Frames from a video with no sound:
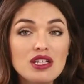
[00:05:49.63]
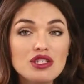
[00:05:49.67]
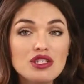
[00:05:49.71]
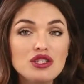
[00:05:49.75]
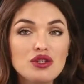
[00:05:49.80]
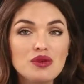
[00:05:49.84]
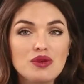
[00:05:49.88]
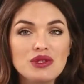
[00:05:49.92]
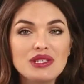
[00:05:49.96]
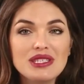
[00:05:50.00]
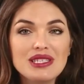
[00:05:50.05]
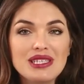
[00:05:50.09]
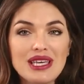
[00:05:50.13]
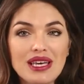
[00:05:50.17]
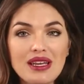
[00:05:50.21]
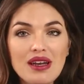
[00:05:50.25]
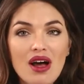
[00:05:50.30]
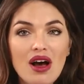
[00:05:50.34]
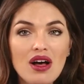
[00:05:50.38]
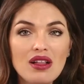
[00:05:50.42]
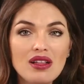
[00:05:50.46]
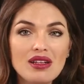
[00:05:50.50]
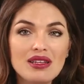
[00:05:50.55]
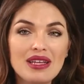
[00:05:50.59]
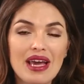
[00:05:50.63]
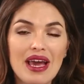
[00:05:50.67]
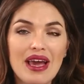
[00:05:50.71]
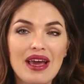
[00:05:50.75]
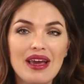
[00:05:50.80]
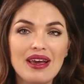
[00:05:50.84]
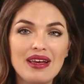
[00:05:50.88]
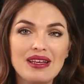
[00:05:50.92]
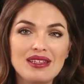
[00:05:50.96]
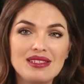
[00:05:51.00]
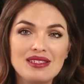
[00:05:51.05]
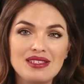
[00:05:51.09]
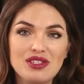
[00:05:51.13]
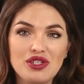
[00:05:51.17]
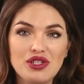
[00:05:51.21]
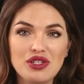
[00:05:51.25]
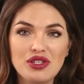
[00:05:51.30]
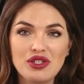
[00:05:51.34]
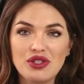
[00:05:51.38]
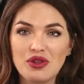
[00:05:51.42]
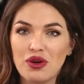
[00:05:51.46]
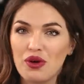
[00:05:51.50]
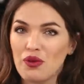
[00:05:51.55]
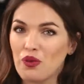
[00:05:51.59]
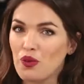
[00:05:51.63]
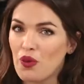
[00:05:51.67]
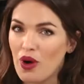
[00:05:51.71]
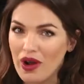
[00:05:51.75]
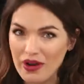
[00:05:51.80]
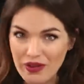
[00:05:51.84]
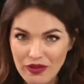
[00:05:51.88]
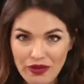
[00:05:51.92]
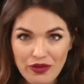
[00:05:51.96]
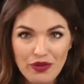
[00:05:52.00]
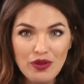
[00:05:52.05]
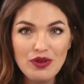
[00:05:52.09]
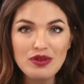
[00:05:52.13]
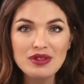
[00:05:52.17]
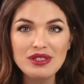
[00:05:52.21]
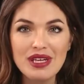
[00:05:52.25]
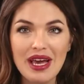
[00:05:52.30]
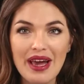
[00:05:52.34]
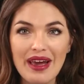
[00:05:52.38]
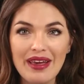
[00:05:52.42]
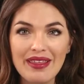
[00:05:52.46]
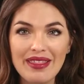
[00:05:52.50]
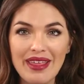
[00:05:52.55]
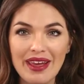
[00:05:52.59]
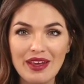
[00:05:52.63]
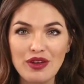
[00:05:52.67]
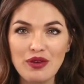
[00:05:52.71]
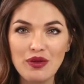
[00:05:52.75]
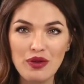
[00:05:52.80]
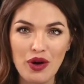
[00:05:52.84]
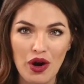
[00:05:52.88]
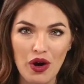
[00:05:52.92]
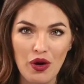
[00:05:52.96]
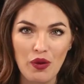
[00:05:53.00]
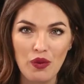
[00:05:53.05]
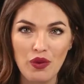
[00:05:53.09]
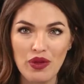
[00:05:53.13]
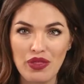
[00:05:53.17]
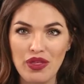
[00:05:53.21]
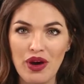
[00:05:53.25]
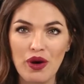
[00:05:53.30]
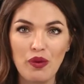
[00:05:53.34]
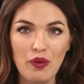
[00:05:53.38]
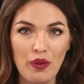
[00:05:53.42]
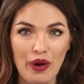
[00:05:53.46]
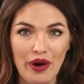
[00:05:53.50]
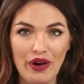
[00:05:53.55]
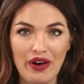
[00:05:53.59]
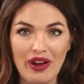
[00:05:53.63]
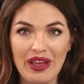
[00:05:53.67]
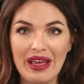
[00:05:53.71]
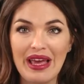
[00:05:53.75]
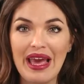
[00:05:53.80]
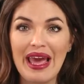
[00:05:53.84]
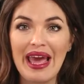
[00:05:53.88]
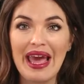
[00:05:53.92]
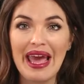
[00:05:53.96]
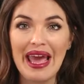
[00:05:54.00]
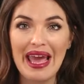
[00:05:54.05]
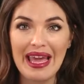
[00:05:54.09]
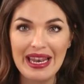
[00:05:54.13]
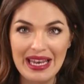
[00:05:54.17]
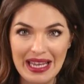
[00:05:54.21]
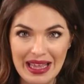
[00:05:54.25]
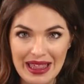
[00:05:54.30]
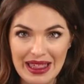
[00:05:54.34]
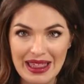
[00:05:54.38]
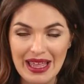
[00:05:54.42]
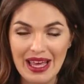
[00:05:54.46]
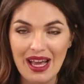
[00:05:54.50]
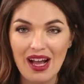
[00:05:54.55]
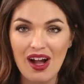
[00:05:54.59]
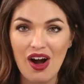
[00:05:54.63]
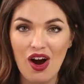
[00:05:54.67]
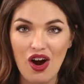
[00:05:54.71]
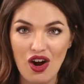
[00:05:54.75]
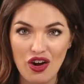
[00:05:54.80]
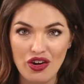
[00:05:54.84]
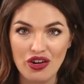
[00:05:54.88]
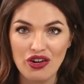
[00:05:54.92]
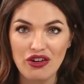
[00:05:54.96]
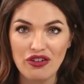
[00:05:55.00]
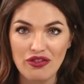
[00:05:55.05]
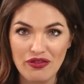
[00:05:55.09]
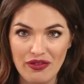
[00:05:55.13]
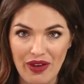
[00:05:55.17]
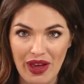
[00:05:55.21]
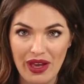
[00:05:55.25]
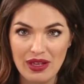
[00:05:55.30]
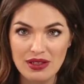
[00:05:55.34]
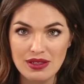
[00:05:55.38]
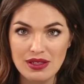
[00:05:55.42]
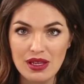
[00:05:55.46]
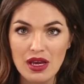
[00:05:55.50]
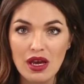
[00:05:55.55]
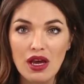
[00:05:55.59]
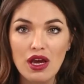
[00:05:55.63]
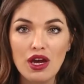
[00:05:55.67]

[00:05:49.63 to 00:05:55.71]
So a skin holiday is just one full day that you go without wearing anything on your face.